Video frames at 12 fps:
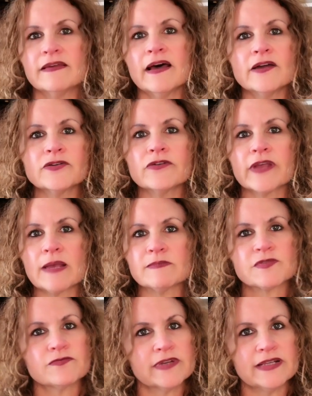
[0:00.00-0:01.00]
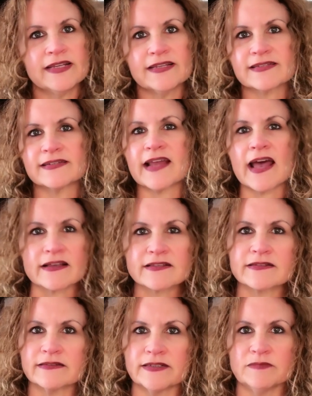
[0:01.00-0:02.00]
Hunger Games really is an
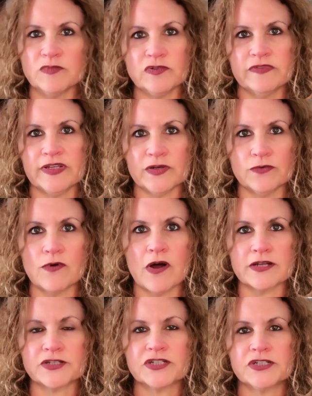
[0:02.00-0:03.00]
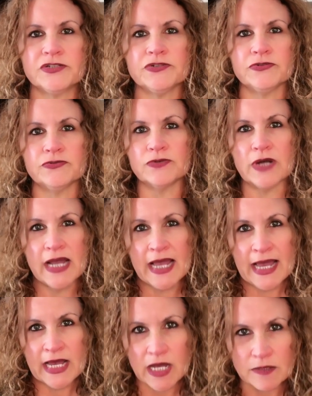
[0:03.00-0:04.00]
excellent movie to watch to
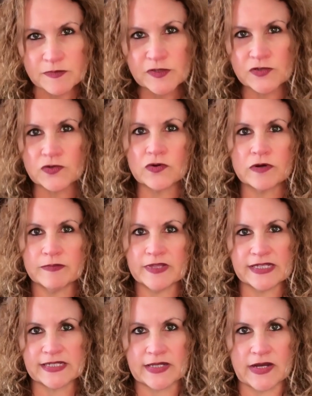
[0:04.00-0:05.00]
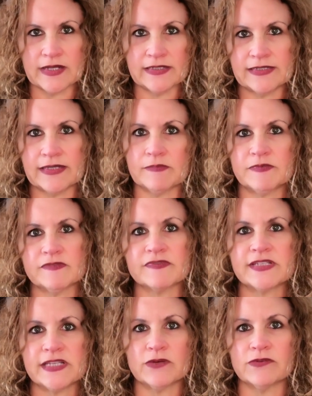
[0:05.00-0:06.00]
absorb this concept of
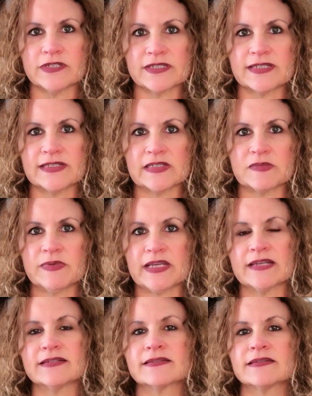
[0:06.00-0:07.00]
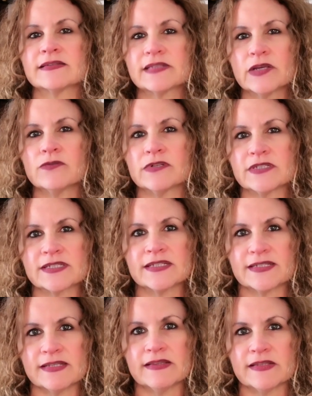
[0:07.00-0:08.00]
sequences, because the sequences
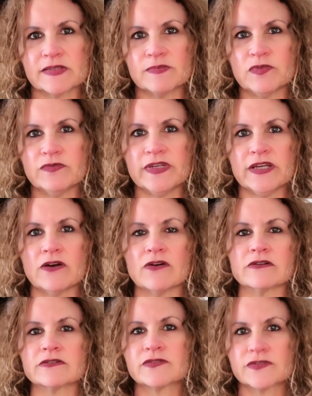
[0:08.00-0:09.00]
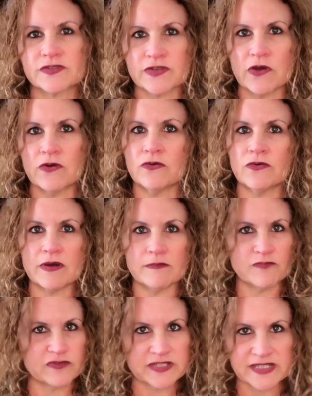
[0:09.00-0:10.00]
in this movie are so
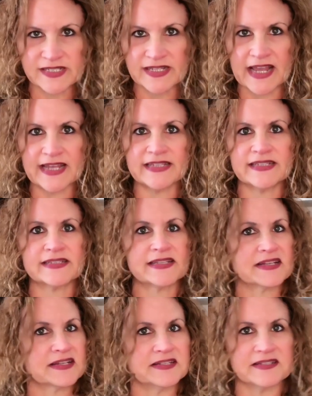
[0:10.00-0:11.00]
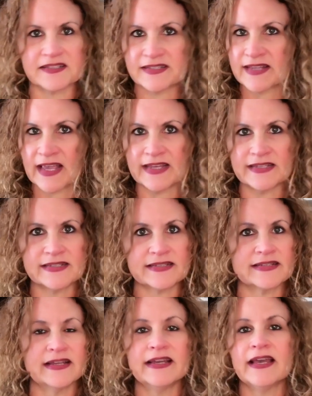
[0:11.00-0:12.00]
precise, concise,
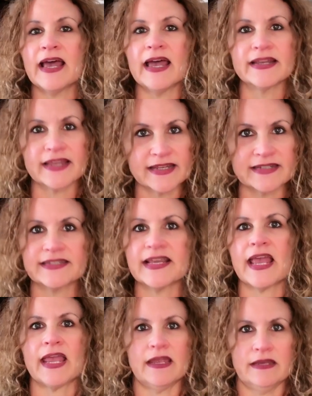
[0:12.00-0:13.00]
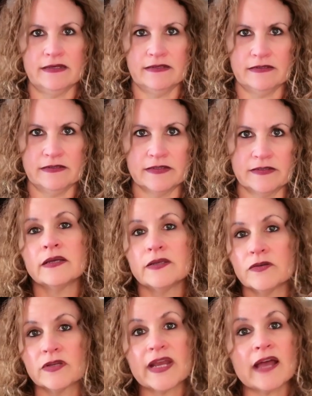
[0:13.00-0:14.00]
and contained. You
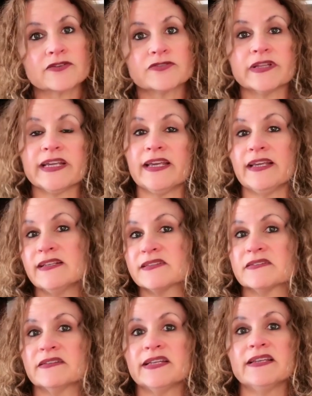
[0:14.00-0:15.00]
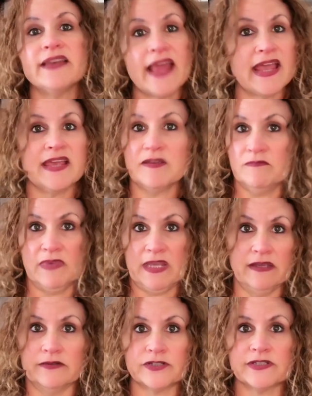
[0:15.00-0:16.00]
can actually easily name
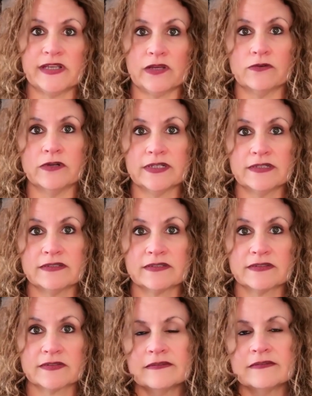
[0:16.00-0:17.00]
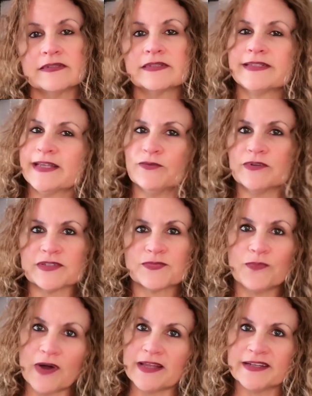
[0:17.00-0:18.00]
each sequence. Sequence
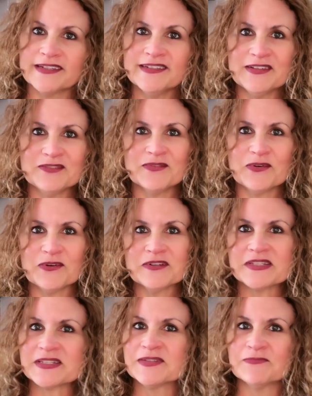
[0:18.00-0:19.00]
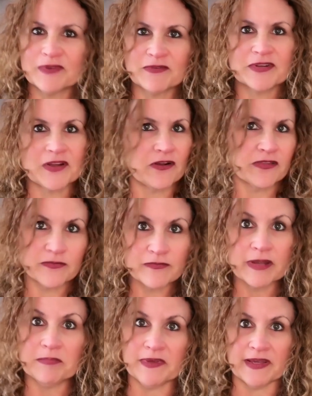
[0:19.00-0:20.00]
1, of course, we would call the
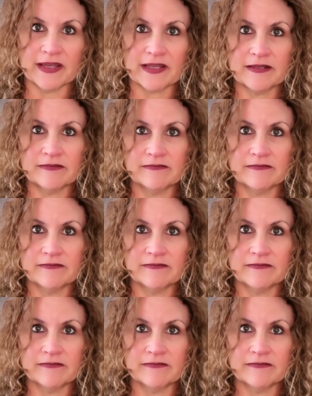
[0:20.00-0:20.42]
reaping.